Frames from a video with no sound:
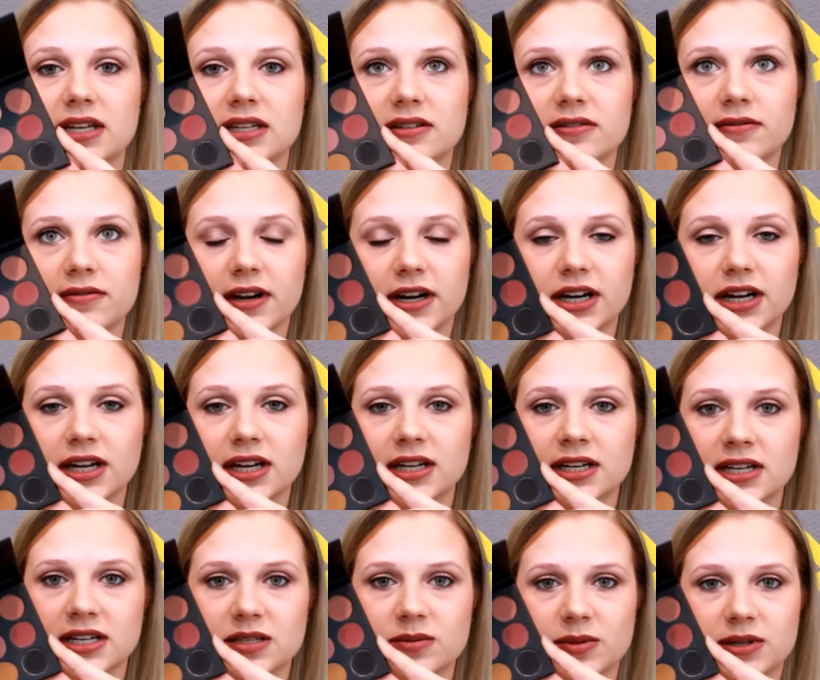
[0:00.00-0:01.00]
It's very
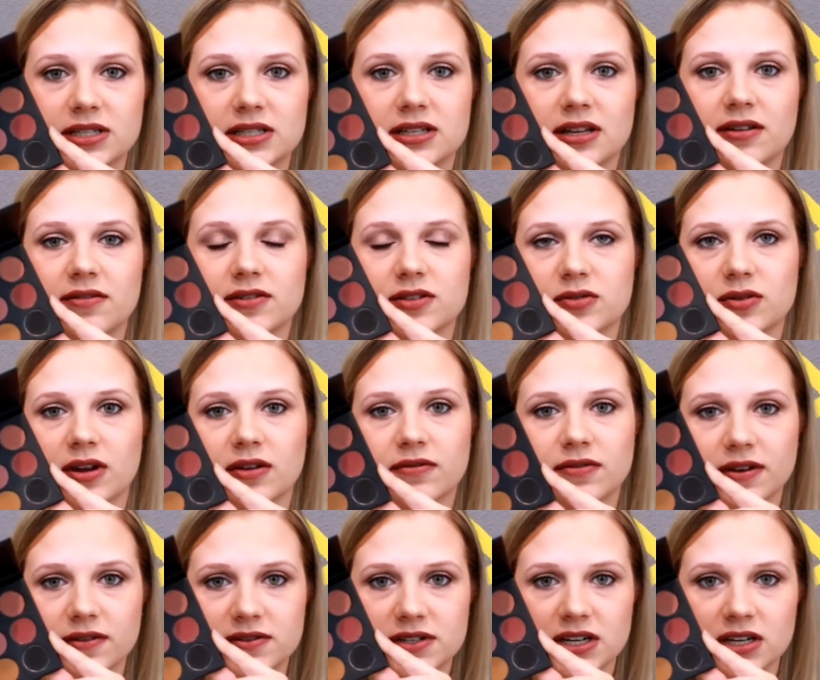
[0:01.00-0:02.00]
inexpensive. It's around
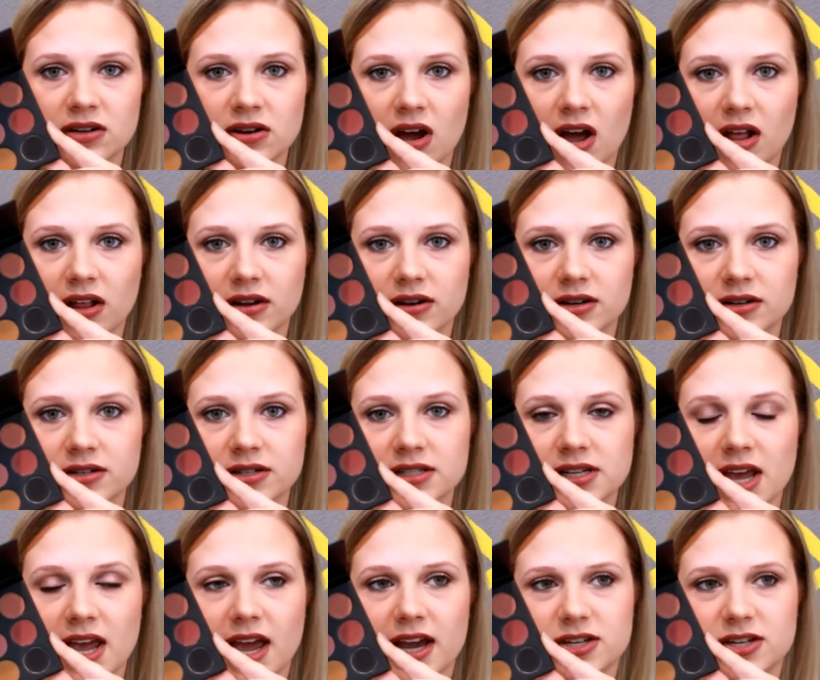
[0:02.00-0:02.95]
fifteen dollars.